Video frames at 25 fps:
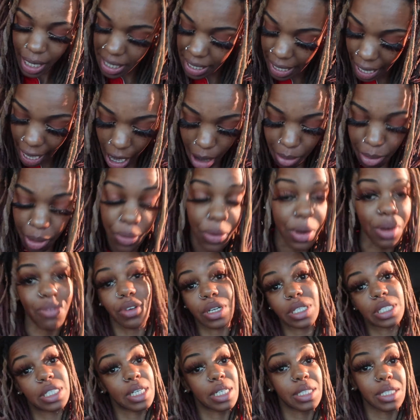And now I'm on one
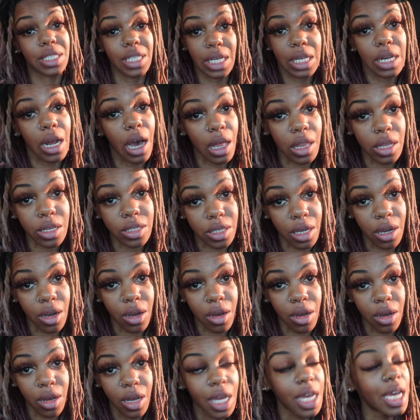for $16,
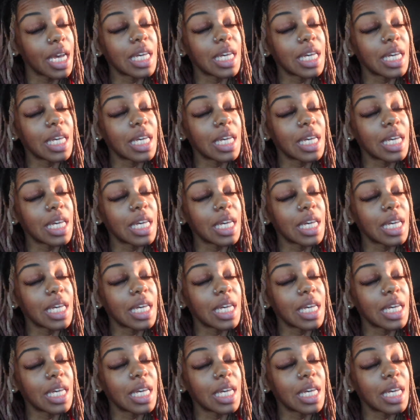y'all.